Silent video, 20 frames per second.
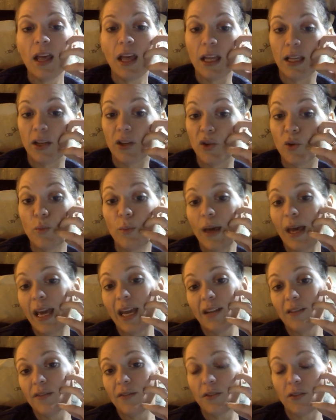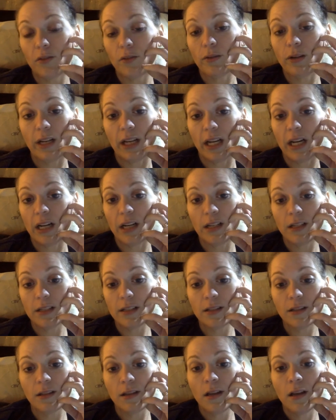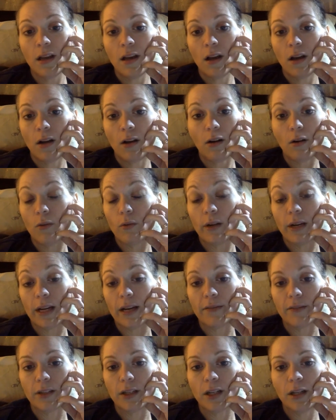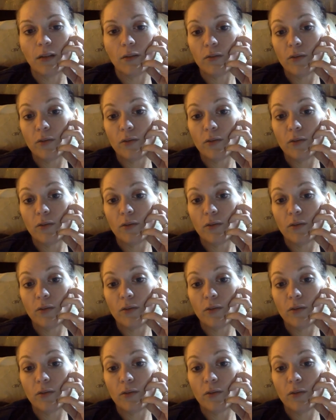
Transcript: and you do pain for three years or whatever.